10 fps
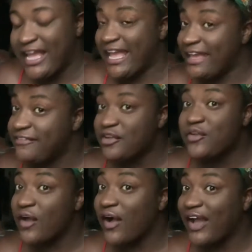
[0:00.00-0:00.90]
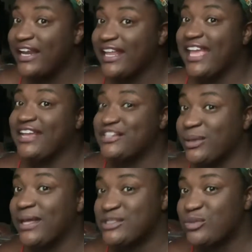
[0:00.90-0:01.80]
If you're not, and you
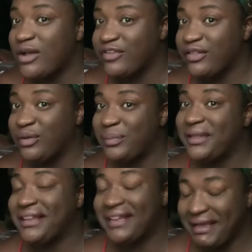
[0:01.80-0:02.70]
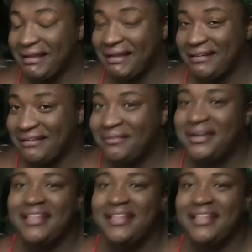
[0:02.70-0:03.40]
like to rough it a little bit like I do,